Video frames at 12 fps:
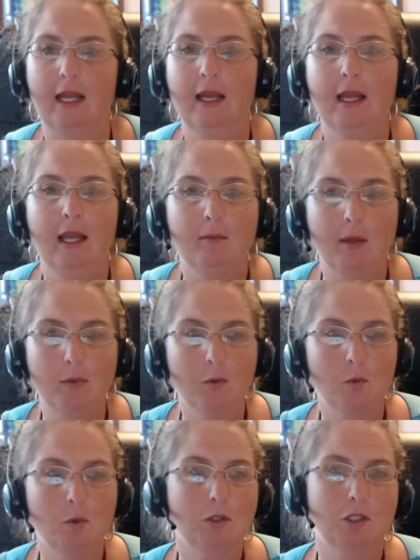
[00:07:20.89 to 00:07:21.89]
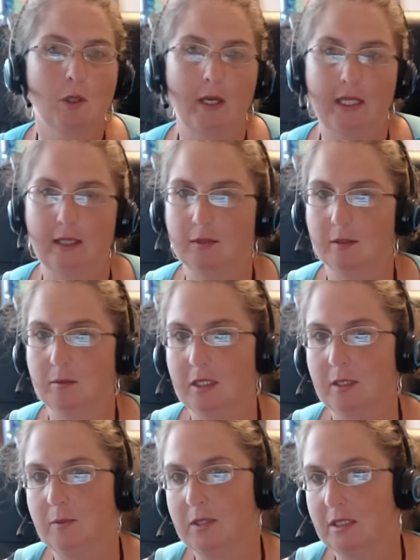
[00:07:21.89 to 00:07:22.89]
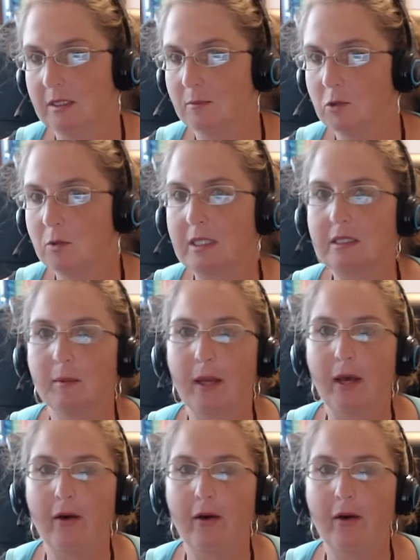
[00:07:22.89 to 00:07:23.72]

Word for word: maybe we're showing them some tips and some tricks about,